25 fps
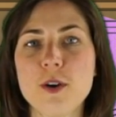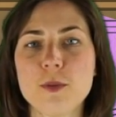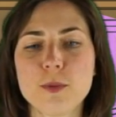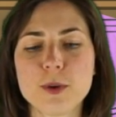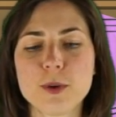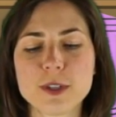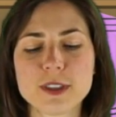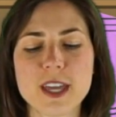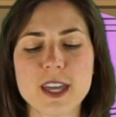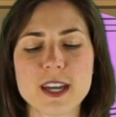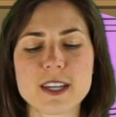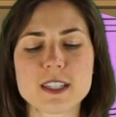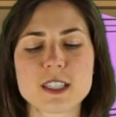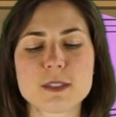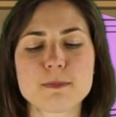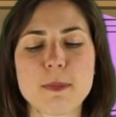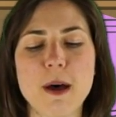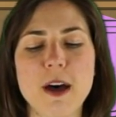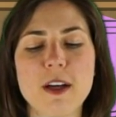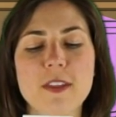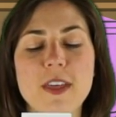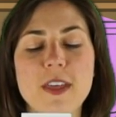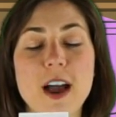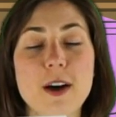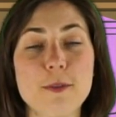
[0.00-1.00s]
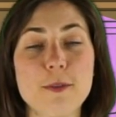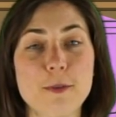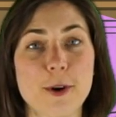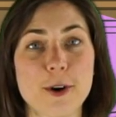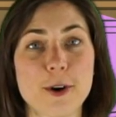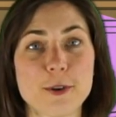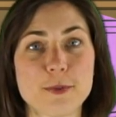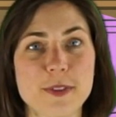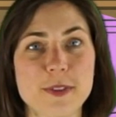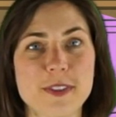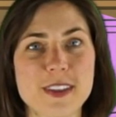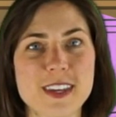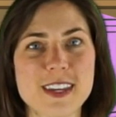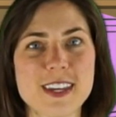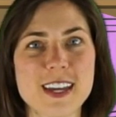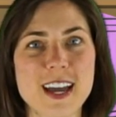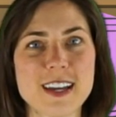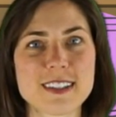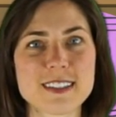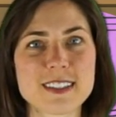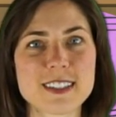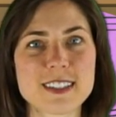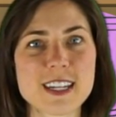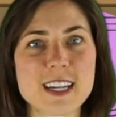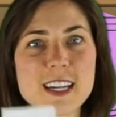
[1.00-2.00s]
would they spell that word with
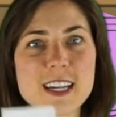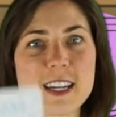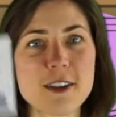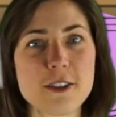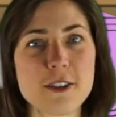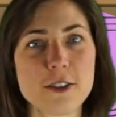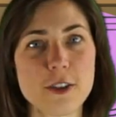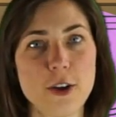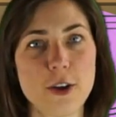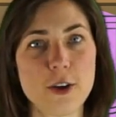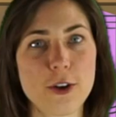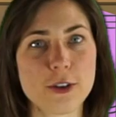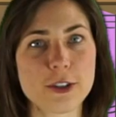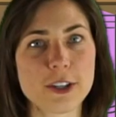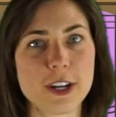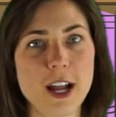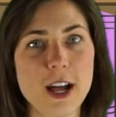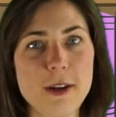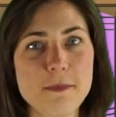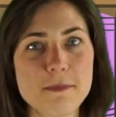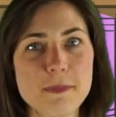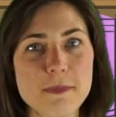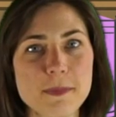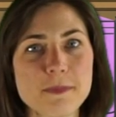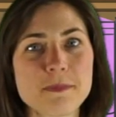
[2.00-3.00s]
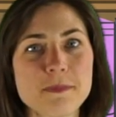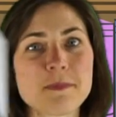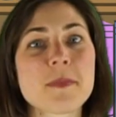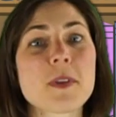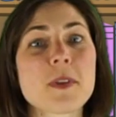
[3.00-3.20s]
EST? They'll hold it up.